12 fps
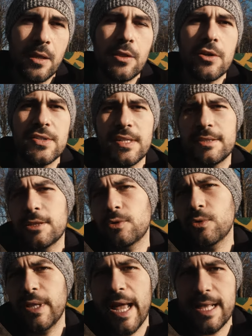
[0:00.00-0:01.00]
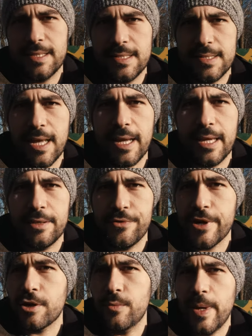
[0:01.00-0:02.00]
Those are the two lenses I can
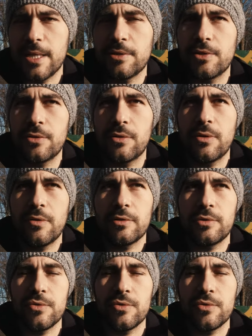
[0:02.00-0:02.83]
recommend you